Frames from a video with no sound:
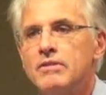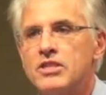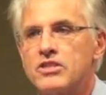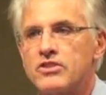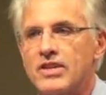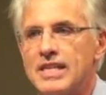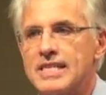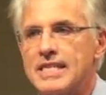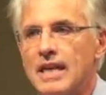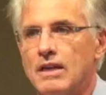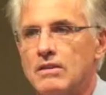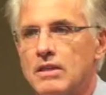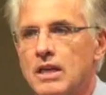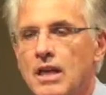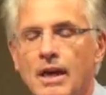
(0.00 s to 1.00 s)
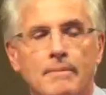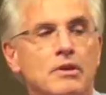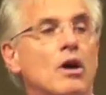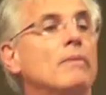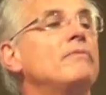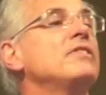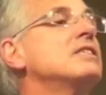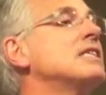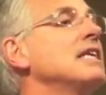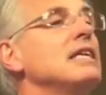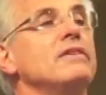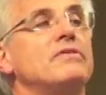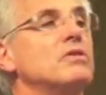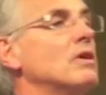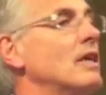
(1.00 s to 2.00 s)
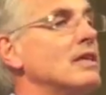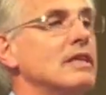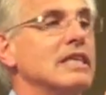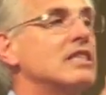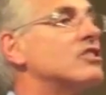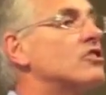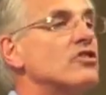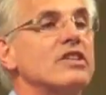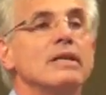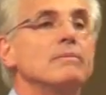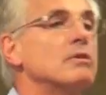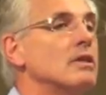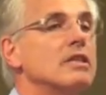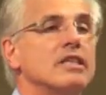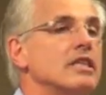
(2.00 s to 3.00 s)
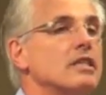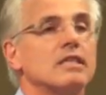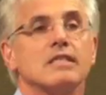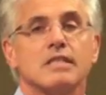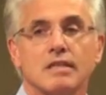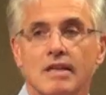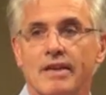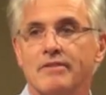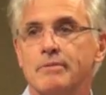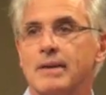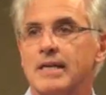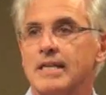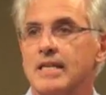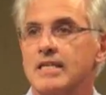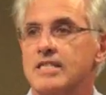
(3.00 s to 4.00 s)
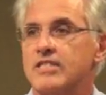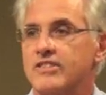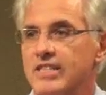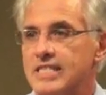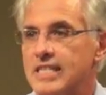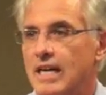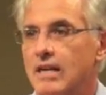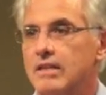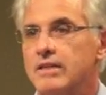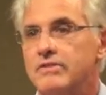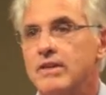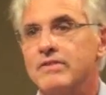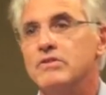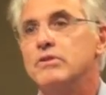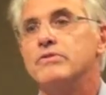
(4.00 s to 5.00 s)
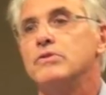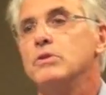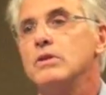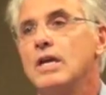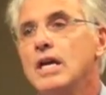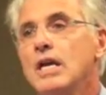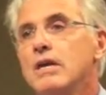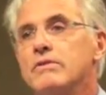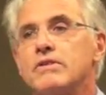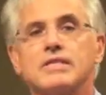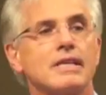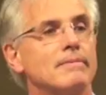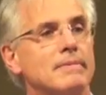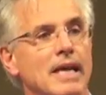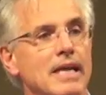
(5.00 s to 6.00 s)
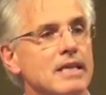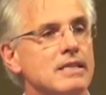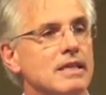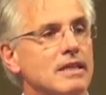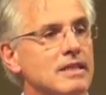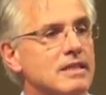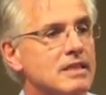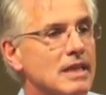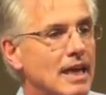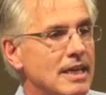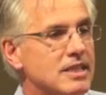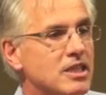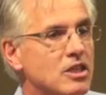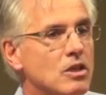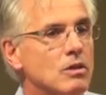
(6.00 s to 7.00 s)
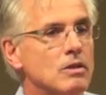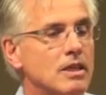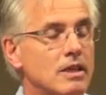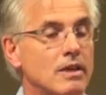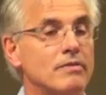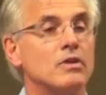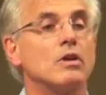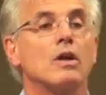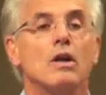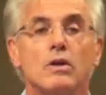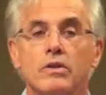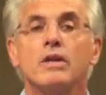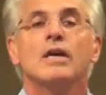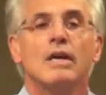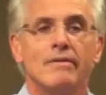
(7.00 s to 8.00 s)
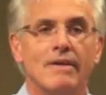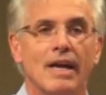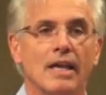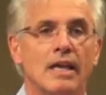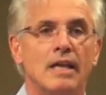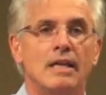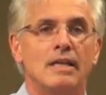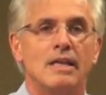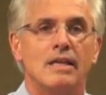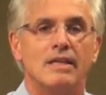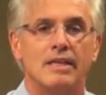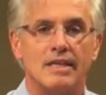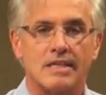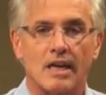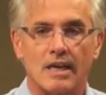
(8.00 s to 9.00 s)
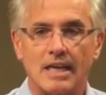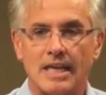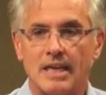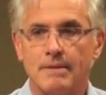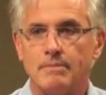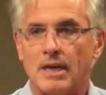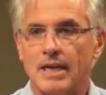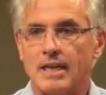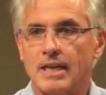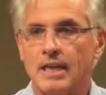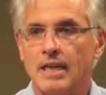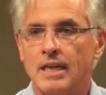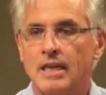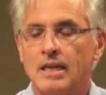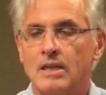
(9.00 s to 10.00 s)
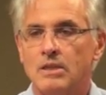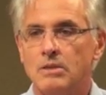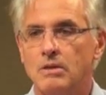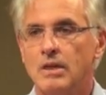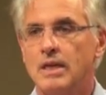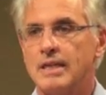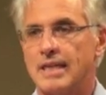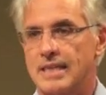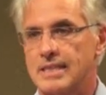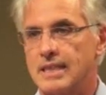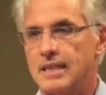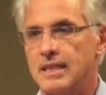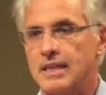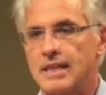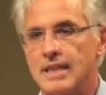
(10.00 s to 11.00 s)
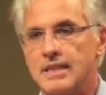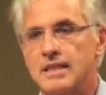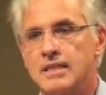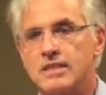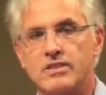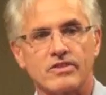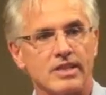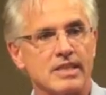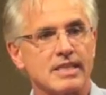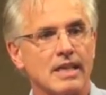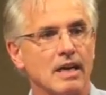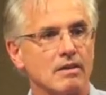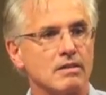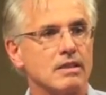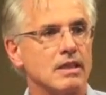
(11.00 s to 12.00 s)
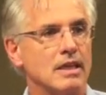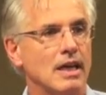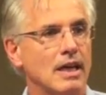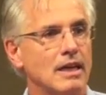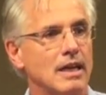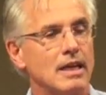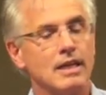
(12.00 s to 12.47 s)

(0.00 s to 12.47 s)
we're stressed out. I mean, obviously, if you're under extreme conditions, you know, everybody gets stressed out. If you have no food for some days and it's icy cold and you have no clothes, well, there's hardly anybody who doesn't get stressed out, yeah,